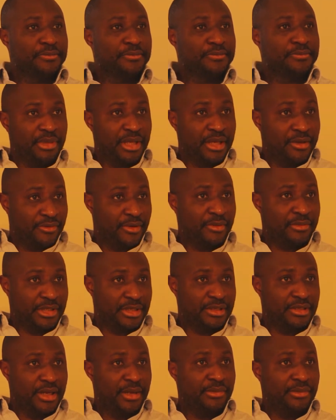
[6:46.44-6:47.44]
Pharmacists
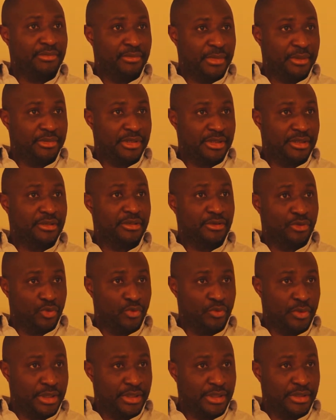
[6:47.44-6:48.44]
helped my business in two
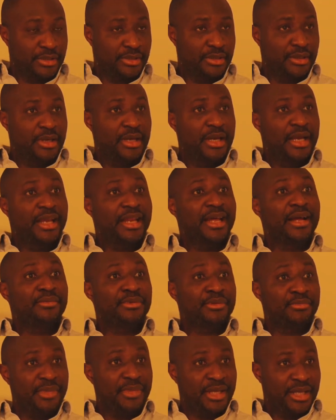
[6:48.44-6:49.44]
ways. It helps
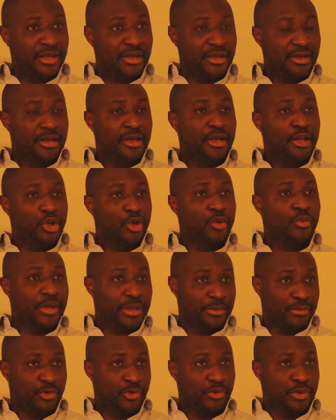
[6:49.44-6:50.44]
me know what I'm
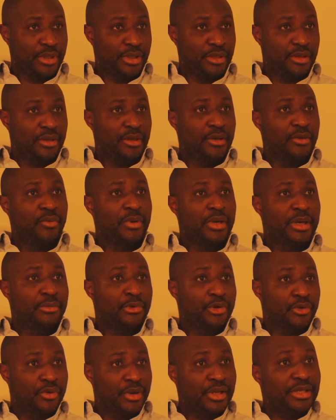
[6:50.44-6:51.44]
doing. When I'm
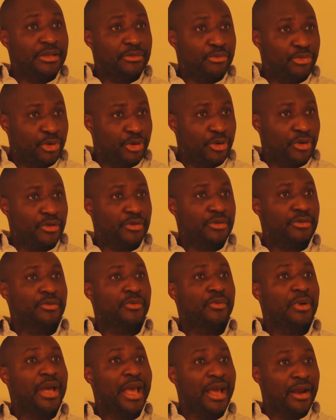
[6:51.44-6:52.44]
creating products,
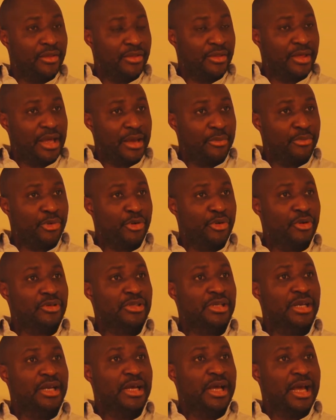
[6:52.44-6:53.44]
healthcare products,
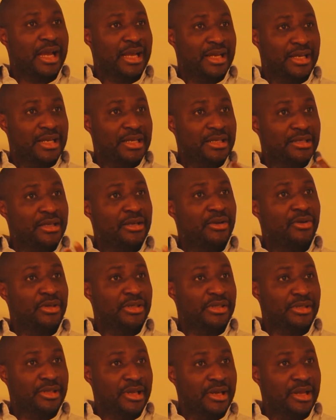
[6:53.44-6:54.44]
I can easily understand
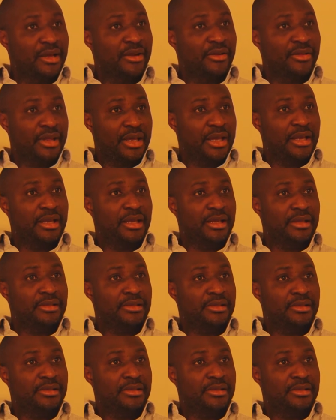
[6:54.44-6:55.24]
healthcare needs.